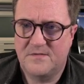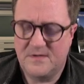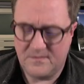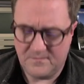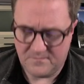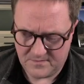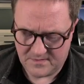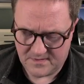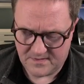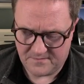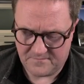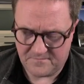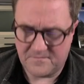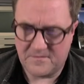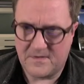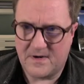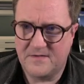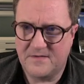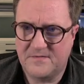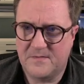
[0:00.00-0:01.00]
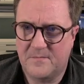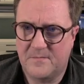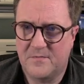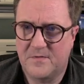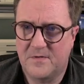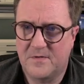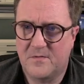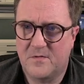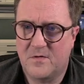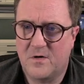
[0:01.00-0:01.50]
if we can find
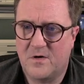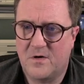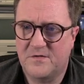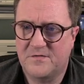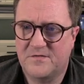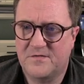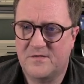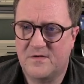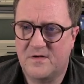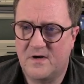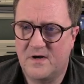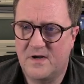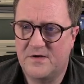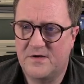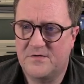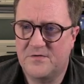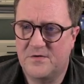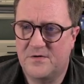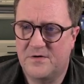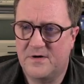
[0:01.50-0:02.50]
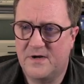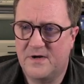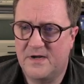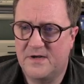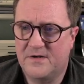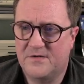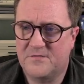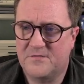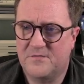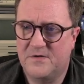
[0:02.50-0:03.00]
something cost ledger
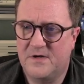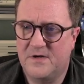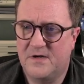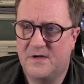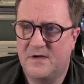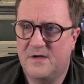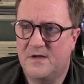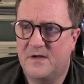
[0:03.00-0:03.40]
entry.